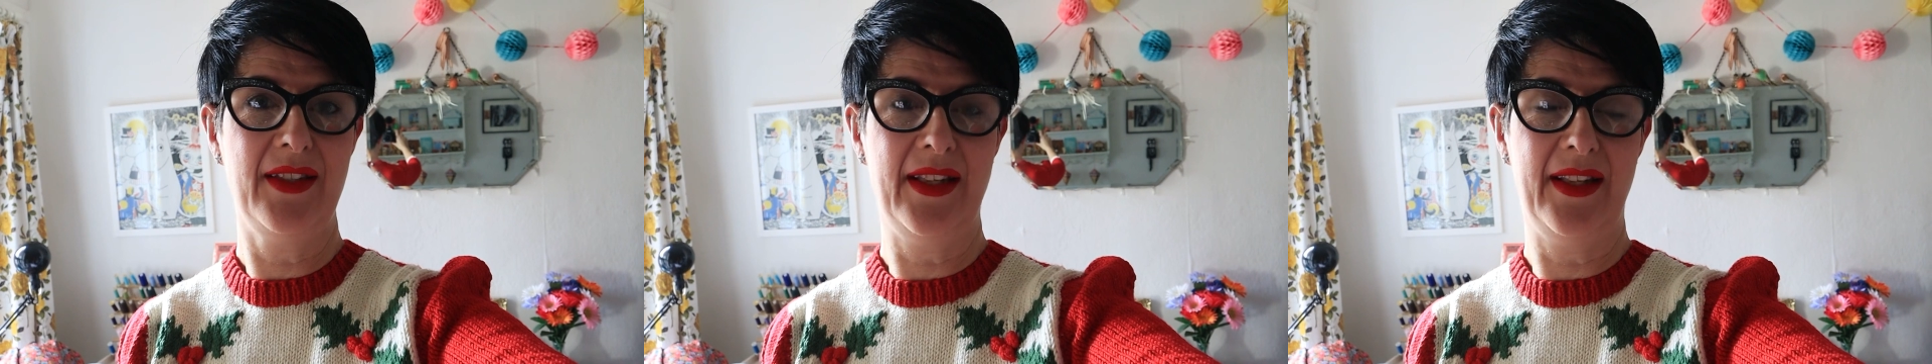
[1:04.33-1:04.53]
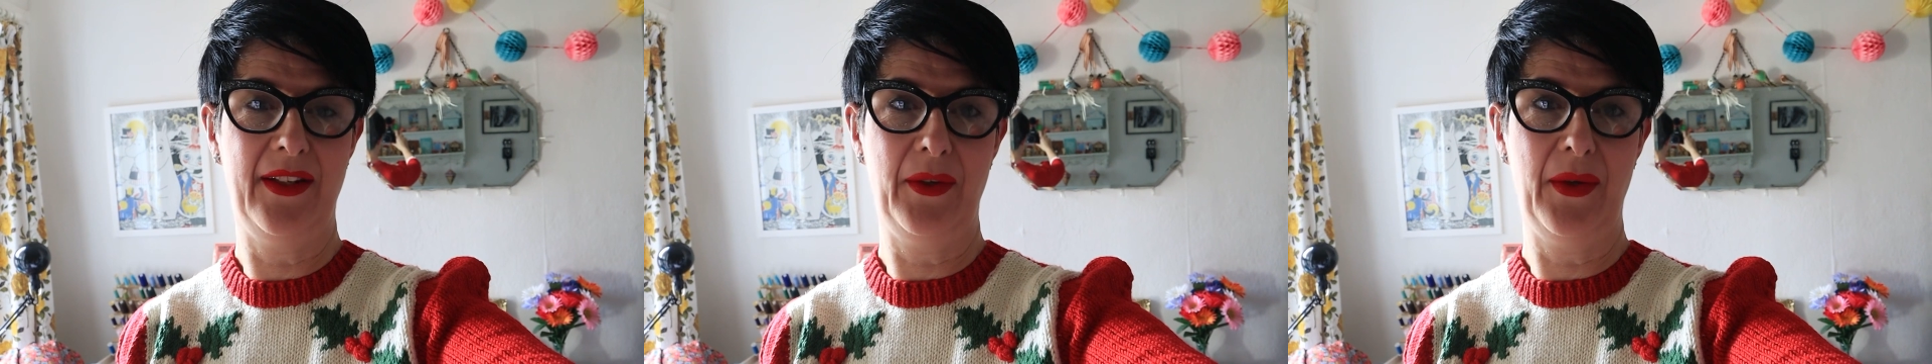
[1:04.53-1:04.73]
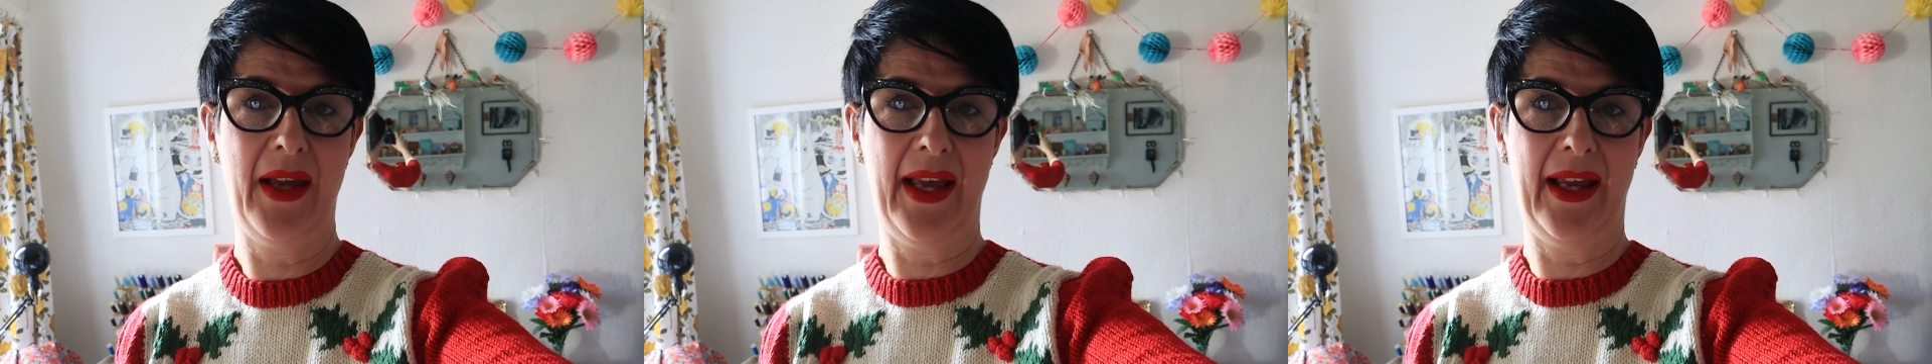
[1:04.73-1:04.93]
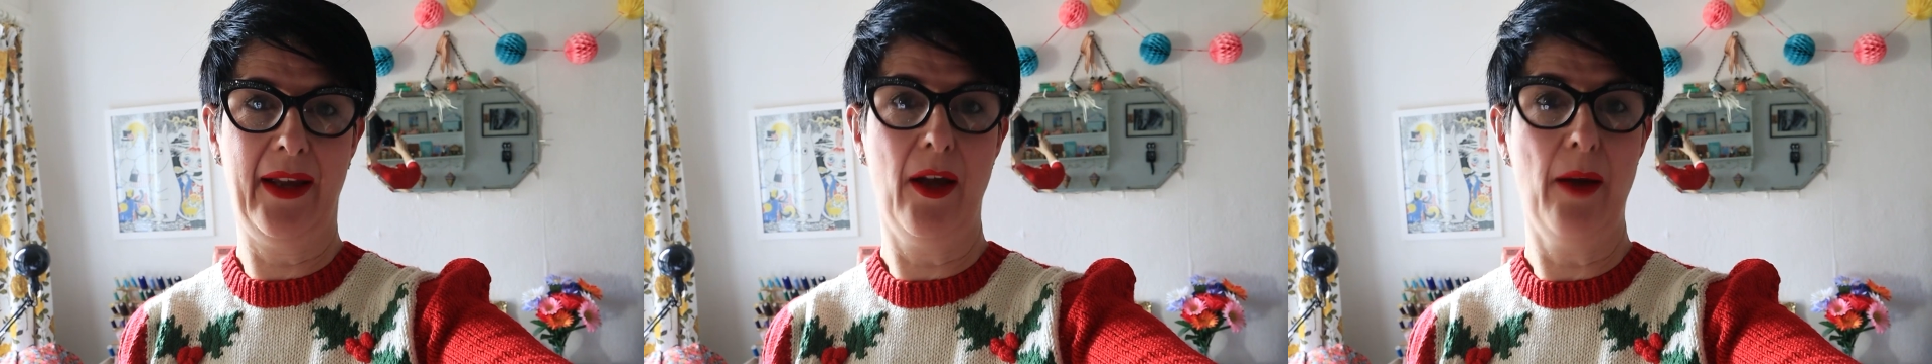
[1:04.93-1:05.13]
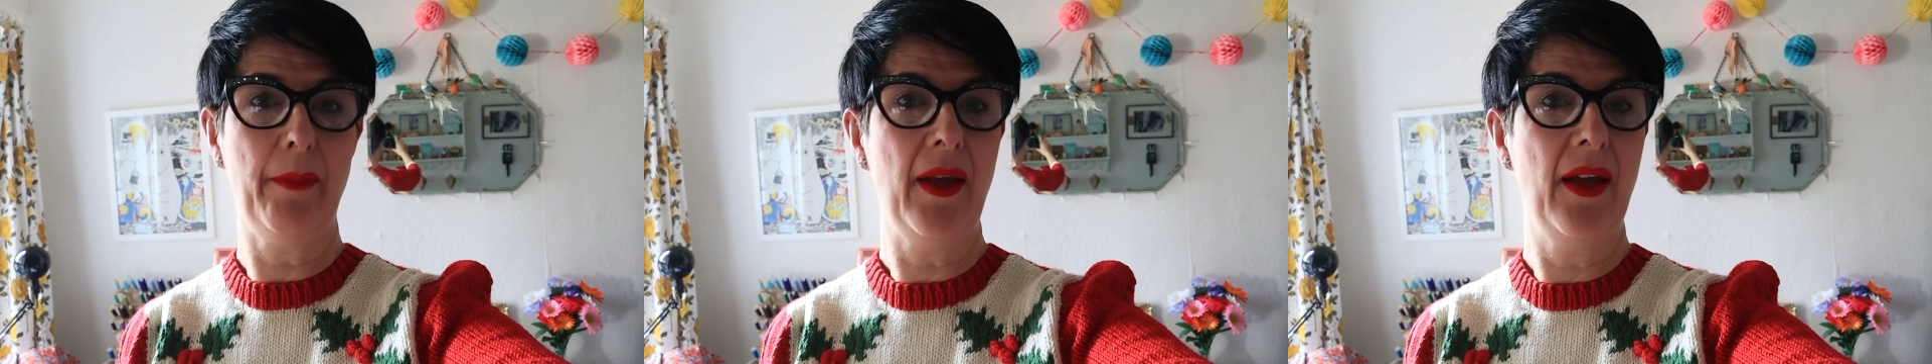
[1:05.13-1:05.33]
to hang
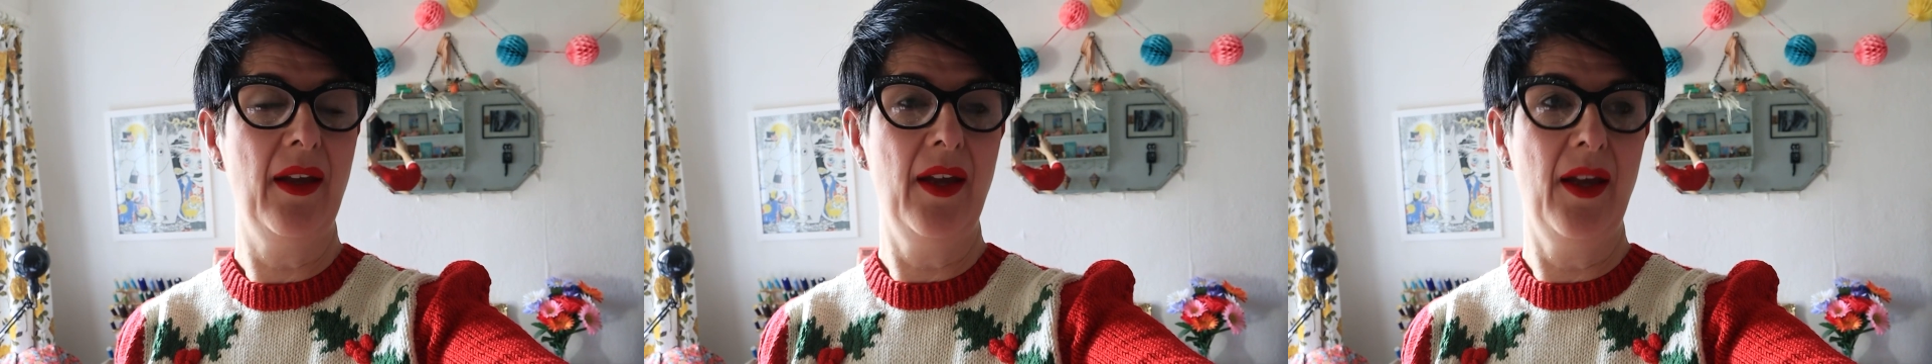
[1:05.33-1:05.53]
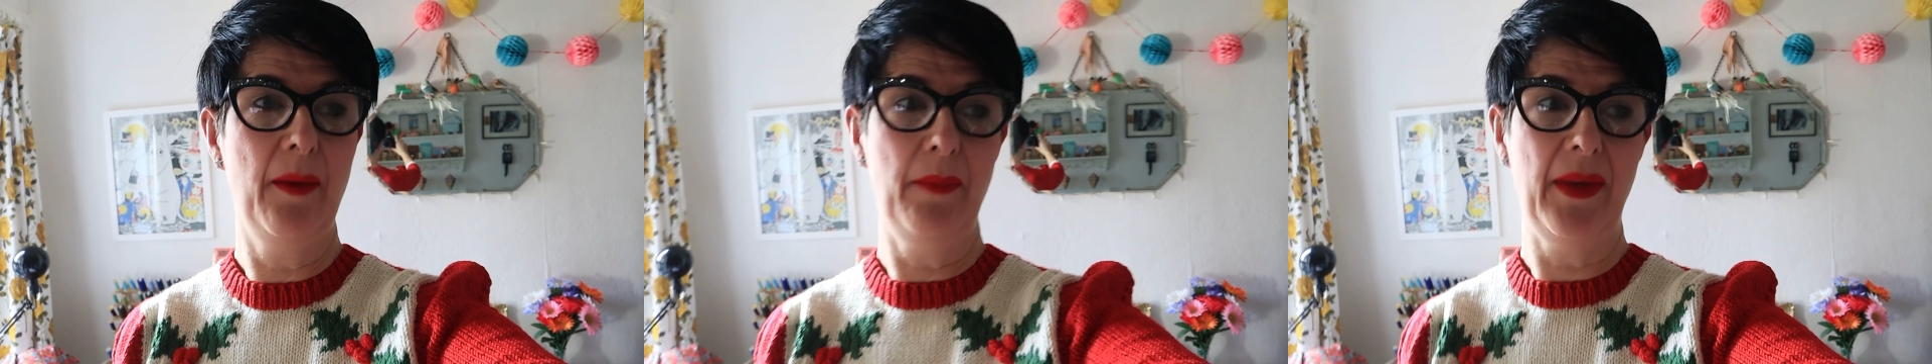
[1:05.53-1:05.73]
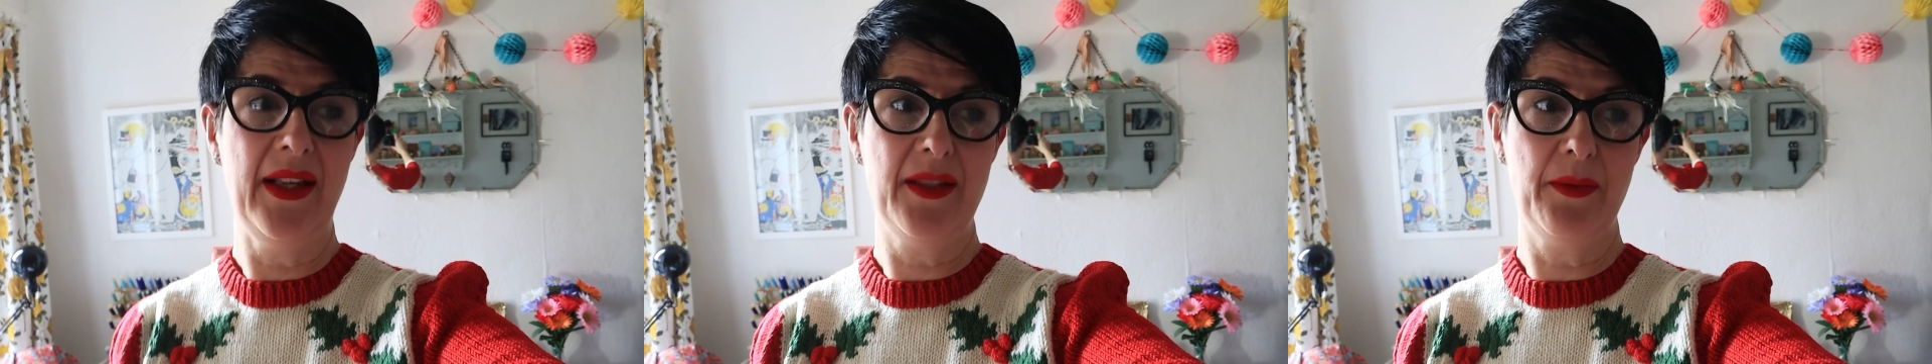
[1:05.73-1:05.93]
up, play